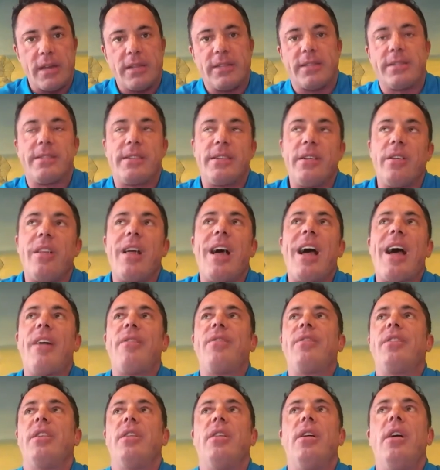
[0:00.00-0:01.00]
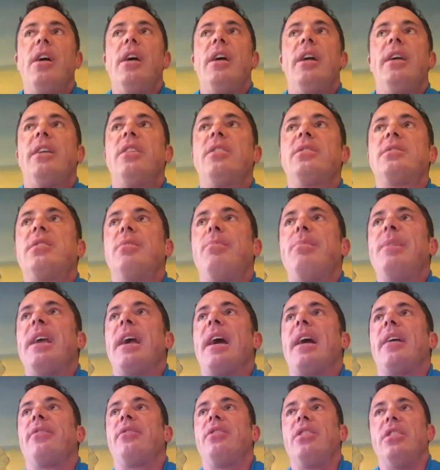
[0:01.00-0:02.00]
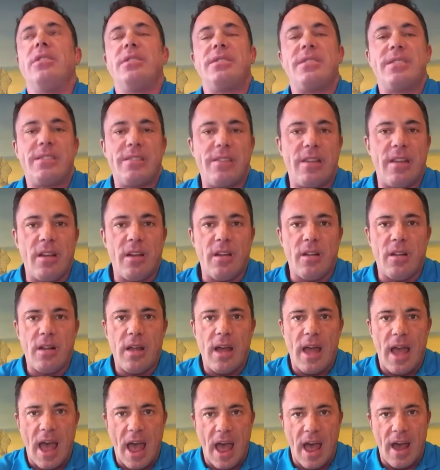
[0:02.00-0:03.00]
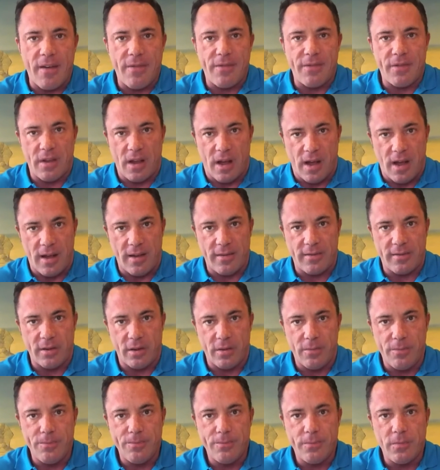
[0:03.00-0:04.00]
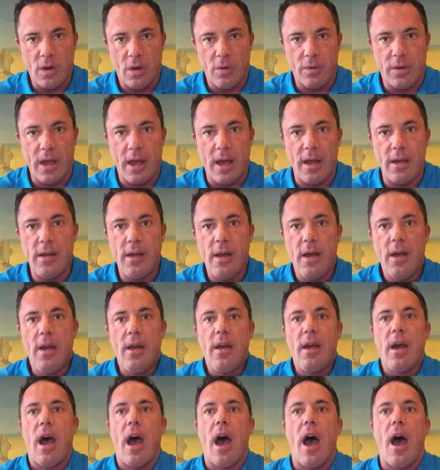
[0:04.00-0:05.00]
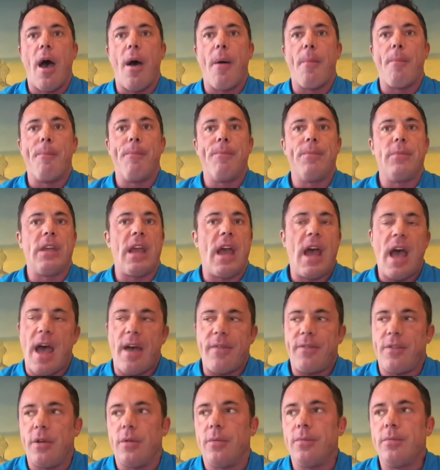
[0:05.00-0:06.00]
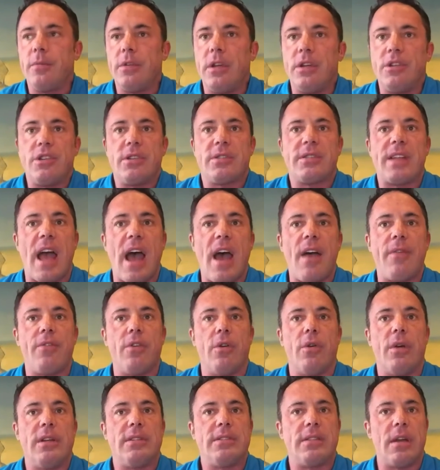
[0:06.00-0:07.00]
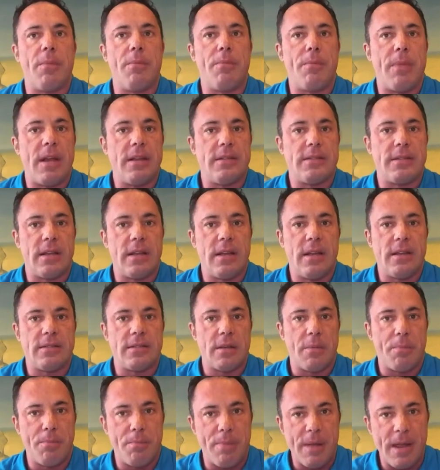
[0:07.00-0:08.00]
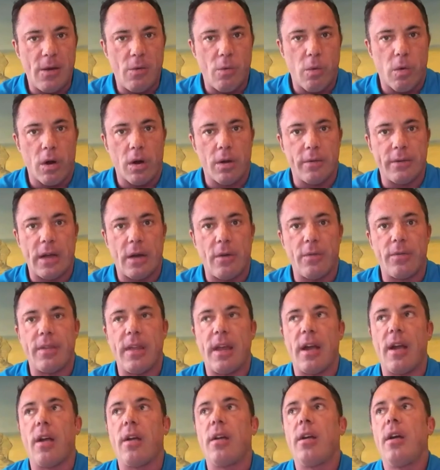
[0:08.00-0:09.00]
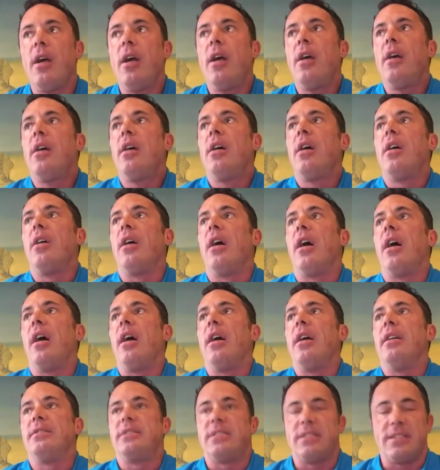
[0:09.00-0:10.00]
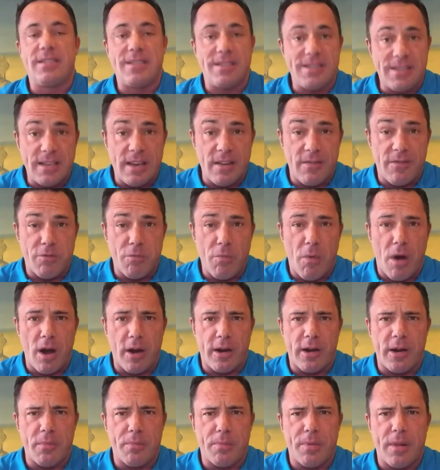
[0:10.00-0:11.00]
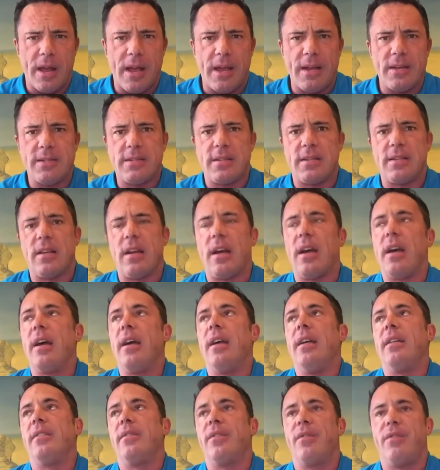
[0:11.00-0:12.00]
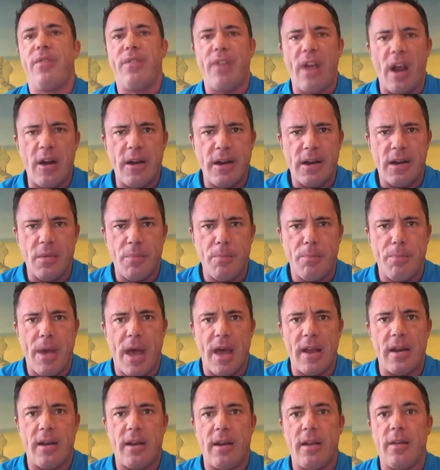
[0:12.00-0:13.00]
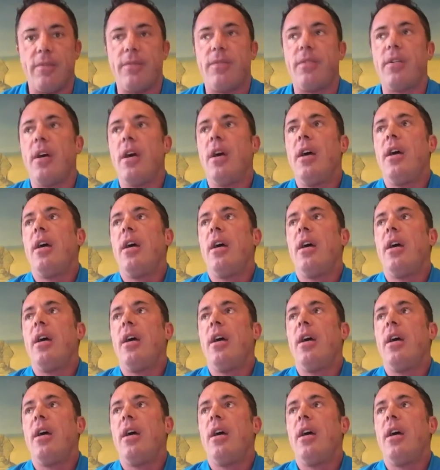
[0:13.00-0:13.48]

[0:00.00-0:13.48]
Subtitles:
You still have to, here's the BS, you still have to hustle, okay? You have to, you just have to. It's a big world out there. It's a stiff marketplace. It's very competitive.